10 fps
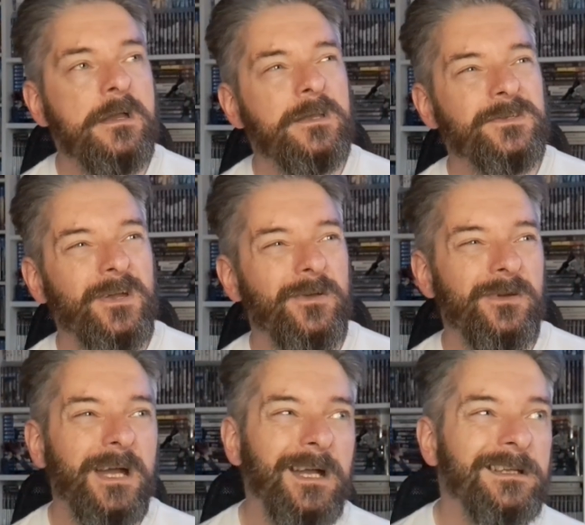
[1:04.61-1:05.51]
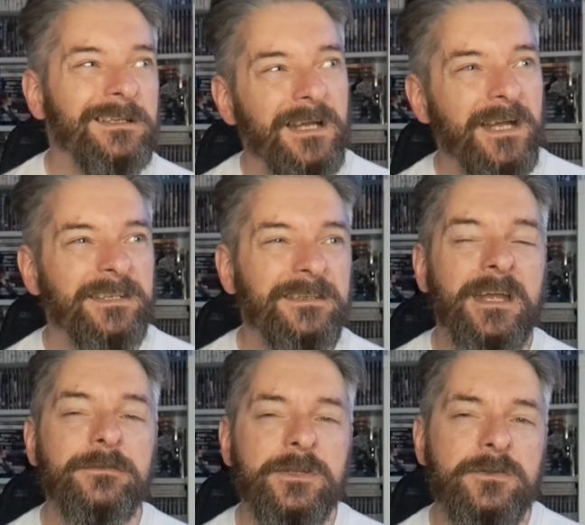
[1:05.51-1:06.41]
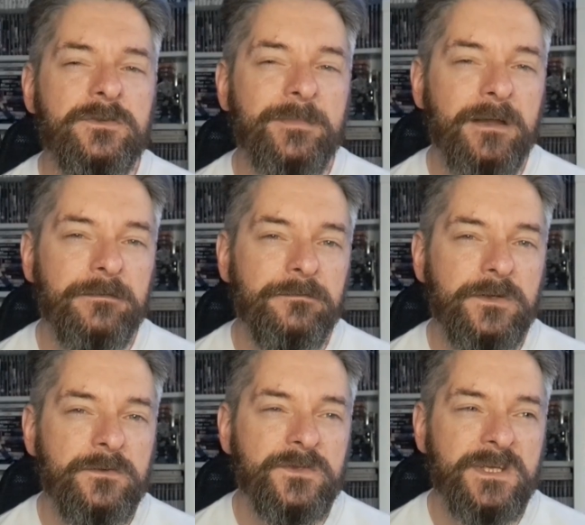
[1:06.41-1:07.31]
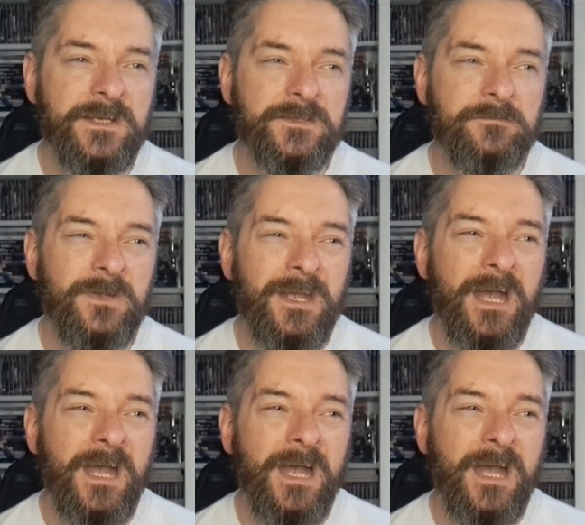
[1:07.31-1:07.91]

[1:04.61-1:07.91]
So I didn't have a huge amount of enthusiasm,